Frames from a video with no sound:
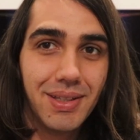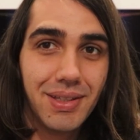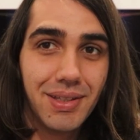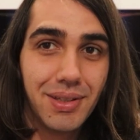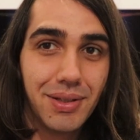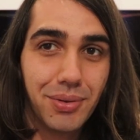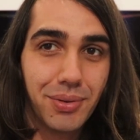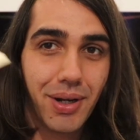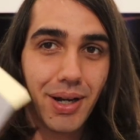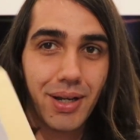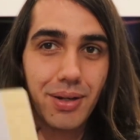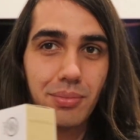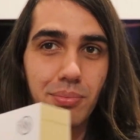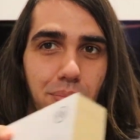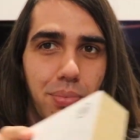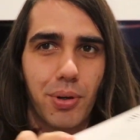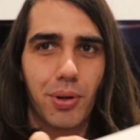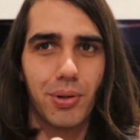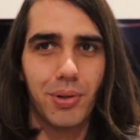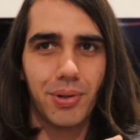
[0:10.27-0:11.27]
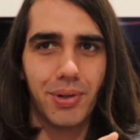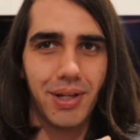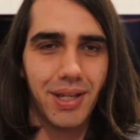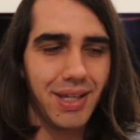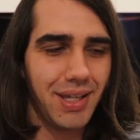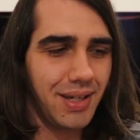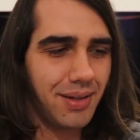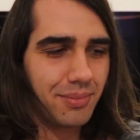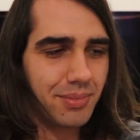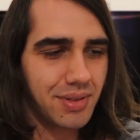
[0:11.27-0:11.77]
DS1 Pro
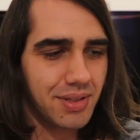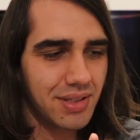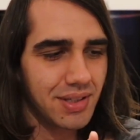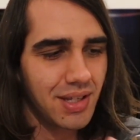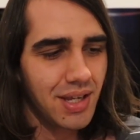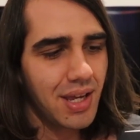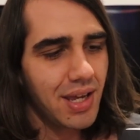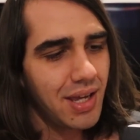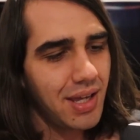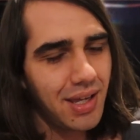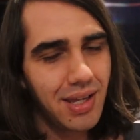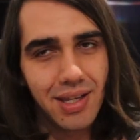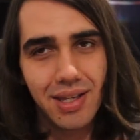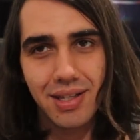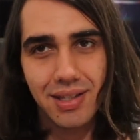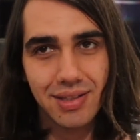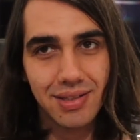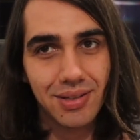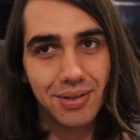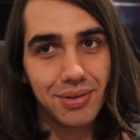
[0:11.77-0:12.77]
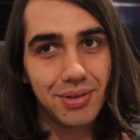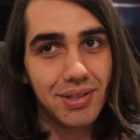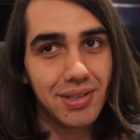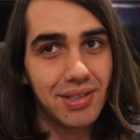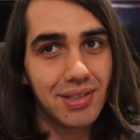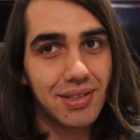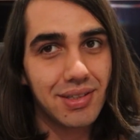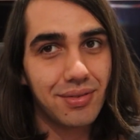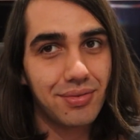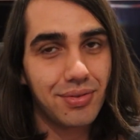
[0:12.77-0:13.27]
IEMs. So this
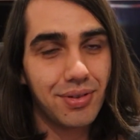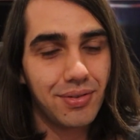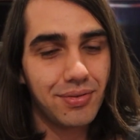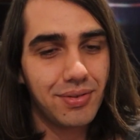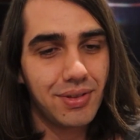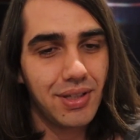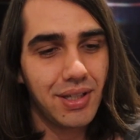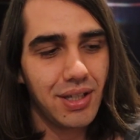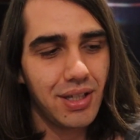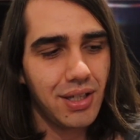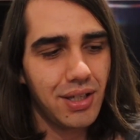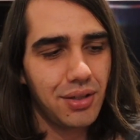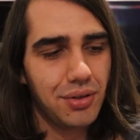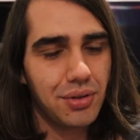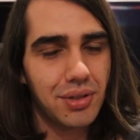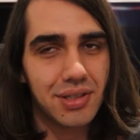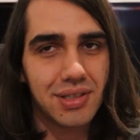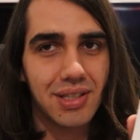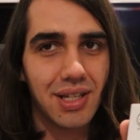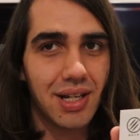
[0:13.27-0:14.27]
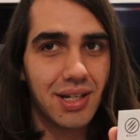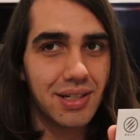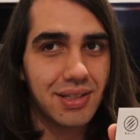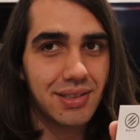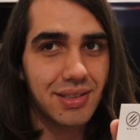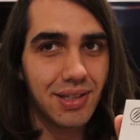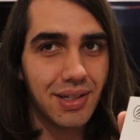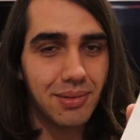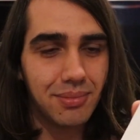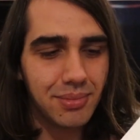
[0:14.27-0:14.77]
is a
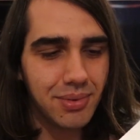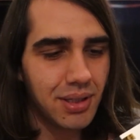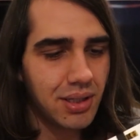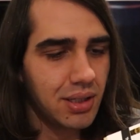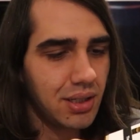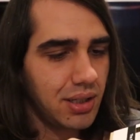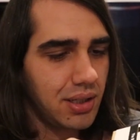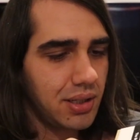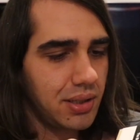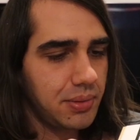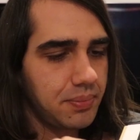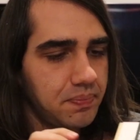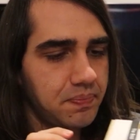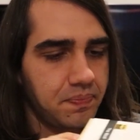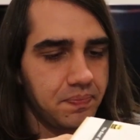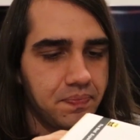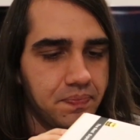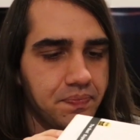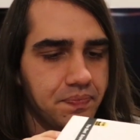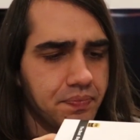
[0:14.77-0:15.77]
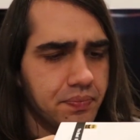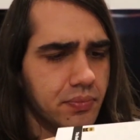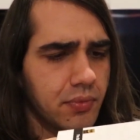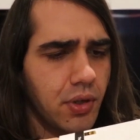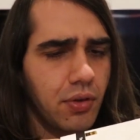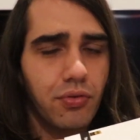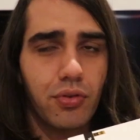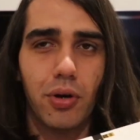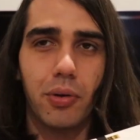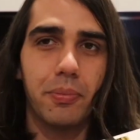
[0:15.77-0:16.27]
$50 EM
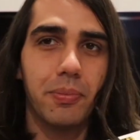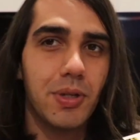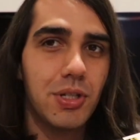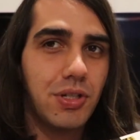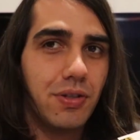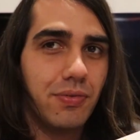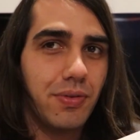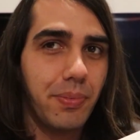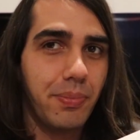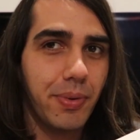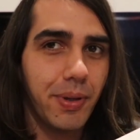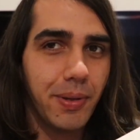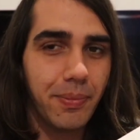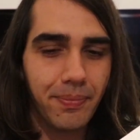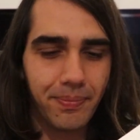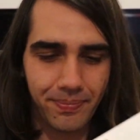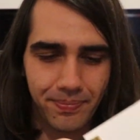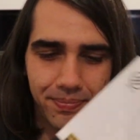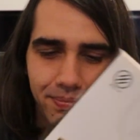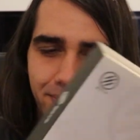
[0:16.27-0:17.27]
from BGVP.